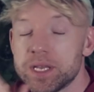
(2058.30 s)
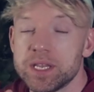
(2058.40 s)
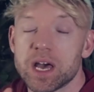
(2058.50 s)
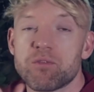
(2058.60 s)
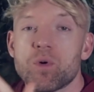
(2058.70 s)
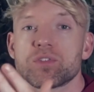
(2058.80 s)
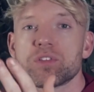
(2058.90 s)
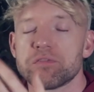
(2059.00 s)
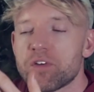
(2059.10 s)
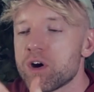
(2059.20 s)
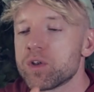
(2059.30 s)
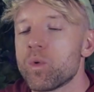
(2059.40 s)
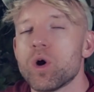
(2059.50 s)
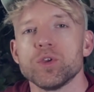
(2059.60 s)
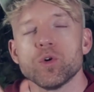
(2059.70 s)
PDF. What's the font?
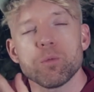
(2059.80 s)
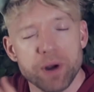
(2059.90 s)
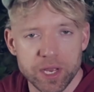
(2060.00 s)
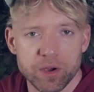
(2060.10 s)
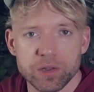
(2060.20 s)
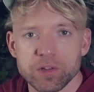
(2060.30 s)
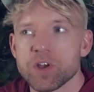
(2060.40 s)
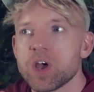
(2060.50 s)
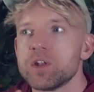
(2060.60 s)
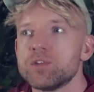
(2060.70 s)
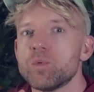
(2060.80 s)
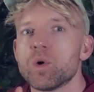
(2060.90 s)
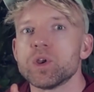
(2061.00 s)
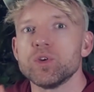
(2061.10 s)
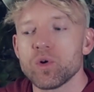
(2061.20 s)
What are your brand colors? Do you
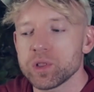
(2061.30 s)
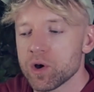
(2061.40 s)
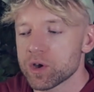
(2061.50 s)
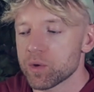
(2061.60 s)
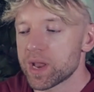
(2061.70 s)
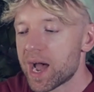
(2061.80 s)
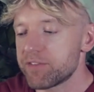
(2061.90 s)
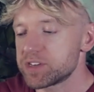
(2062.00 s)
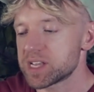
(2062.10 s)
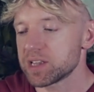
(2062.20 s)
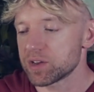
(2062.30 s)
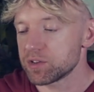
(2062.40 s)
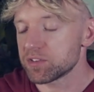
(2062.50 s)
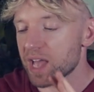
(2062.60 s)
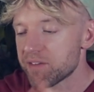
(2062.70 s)
want your logo in? I've just said, look,
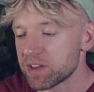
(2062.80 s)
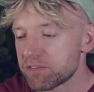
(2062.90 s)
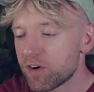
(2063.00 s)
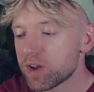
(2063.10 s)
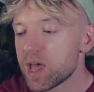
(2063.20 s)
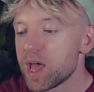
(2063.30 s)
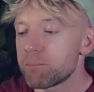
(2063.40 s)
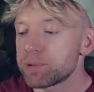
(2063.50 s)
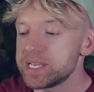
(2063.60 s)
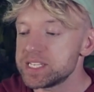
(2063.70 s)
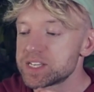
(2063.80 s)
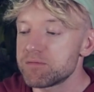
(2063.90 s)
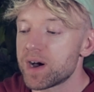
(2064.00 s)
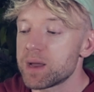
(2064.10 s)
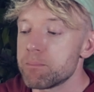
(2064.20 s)
using Avenir font, please
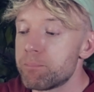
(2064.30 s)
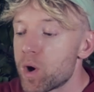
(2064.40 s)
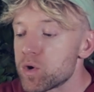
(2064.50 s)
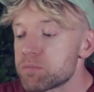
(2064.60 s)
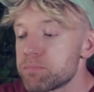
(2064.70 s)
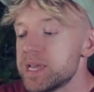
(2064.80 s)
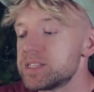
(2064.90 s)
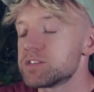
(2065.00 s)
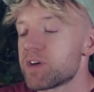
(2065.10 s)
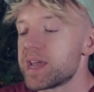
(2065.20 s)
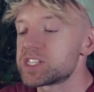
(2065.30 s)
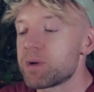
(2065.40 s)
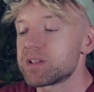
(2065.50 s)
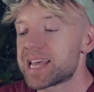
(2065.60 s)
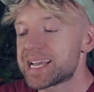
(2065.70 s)
combine both pieces of
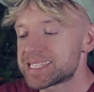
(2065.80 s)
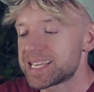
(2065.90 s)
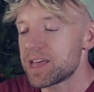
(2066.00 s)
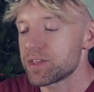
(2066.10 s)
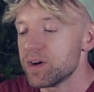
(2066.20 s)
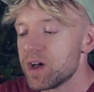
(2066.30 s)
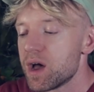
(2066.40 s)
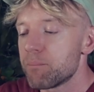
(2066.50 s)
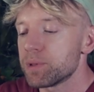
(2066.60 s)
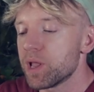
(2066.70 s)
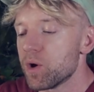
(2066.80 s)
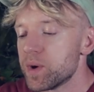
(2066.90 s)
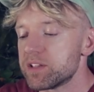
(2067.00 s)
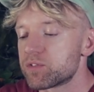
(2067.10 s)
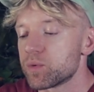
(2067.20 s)
HTML text together below
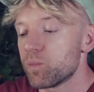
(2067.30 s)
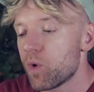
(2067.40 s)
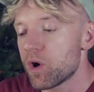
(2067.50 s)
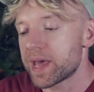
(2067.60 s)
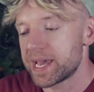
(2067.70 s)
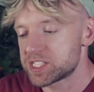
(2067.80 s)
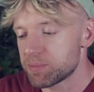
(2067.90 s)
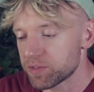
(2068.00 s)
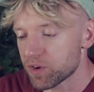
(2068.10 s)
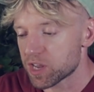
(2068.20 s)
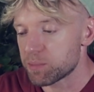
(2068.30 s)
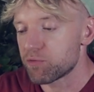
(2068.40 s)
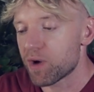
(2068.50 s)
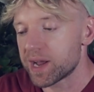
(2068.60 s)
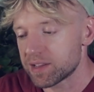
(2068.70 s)
into one HTML
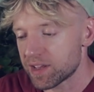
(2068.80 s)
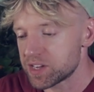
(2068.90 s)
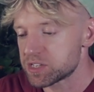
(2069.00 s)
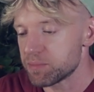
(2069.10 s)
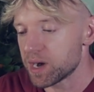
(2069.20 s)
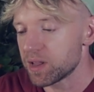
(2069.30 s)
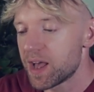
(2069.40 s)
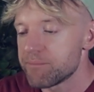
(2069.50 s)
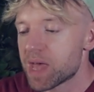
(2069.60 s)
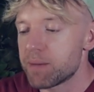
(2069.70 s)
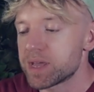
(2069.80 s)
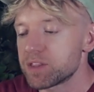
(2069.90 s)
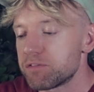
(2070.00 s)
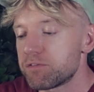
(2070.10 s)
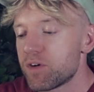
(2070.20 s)
document. Write it as HTML and make
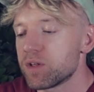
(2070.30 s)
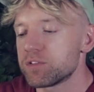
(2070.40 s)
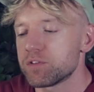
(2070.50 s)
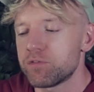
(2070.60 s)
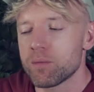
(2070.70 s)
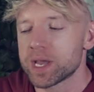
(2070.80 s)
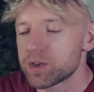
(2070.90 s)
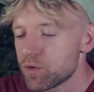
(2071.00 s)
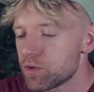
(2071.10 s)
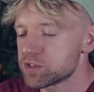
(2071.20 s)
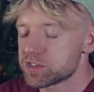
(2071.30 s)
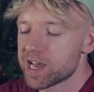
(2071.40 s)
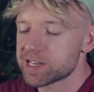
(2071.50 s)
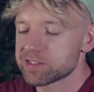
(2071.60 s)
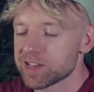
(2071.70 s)
the formatting gorgeous
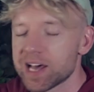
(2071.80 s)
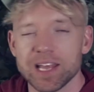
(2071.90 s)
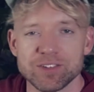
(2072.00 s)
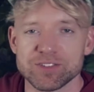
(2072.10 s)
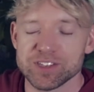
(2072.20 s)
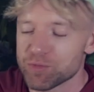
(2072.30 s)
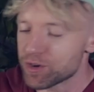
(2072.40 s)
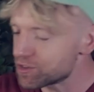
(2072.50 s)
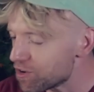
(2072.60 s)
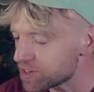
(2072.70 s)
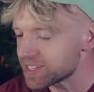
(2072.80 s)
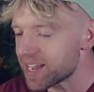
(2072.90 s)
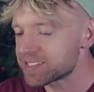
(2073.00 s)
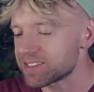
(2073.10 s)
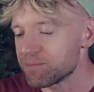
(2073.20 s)
and excellent. I like using these words, gorgeous,
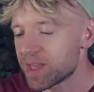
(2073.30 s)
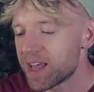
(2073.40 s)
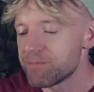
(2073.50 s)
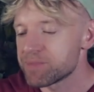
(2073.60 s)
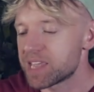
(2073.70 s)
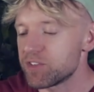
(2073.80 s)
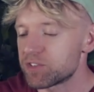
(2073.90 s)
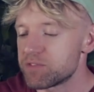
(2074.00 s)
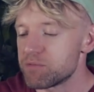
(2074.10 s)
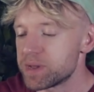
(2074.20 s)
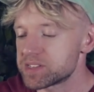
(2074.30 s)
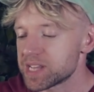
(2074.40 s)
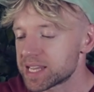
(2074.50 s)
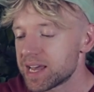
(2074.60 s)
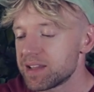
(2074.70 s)
excellent. Give it some different bits
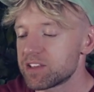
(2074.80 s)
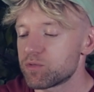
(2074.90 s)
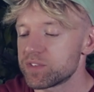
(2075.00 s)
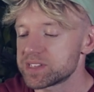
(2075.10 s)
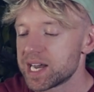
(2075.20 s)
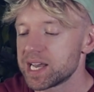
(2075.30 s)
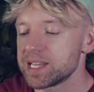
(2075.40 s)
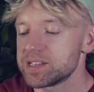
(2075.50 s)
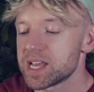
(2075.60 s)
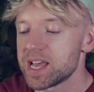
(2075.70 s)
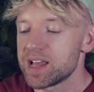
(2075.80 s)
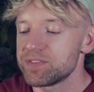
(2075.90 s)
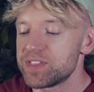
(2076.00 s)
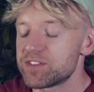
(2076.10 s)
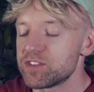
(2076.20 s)
like that. This is what the title is.
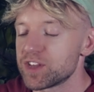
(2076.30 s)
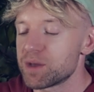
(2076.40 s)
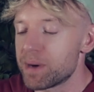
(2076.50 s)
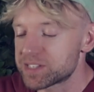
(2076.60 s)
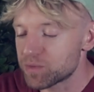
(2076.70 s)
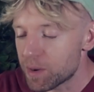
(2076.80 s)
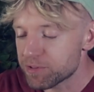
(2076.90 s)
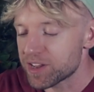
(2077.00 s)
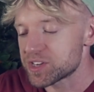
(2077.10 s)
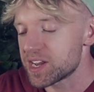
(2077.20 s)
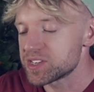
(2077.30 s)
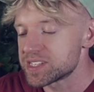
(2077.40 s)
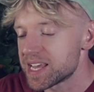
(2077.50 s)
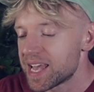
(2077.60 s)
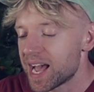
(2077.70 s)
This is the competitor website
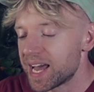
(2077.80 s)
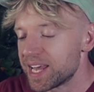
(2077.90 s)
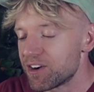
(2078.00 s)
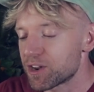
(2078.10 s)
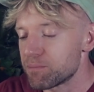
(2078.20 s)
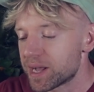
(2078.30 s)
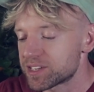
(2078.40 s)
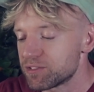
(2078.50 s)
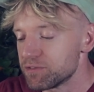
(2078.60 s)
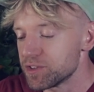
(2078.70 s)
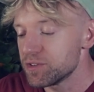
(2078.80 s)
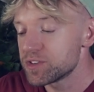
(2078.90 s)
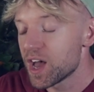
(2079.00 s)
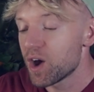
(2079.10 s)
changes. And here are competitor reviews.